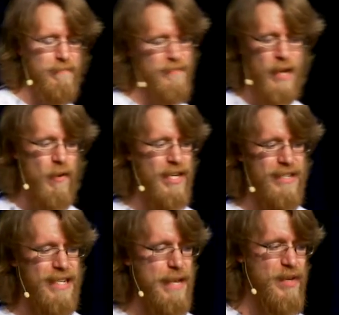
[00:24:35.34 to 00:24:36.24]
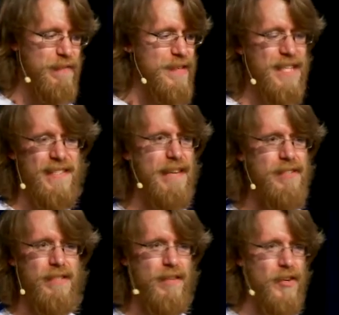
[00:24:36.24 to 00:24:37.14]
They wanted to name it
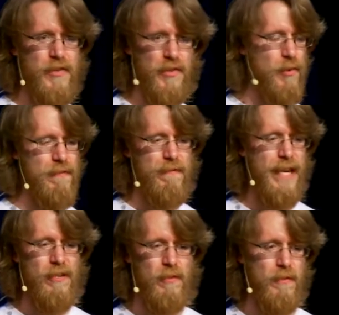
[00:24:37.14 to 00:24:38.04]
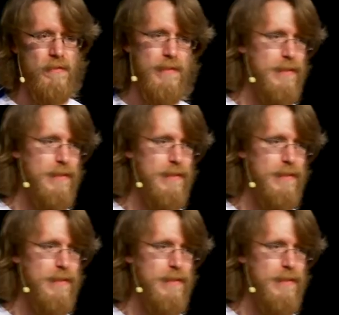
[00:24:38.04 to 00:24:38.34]
v7_final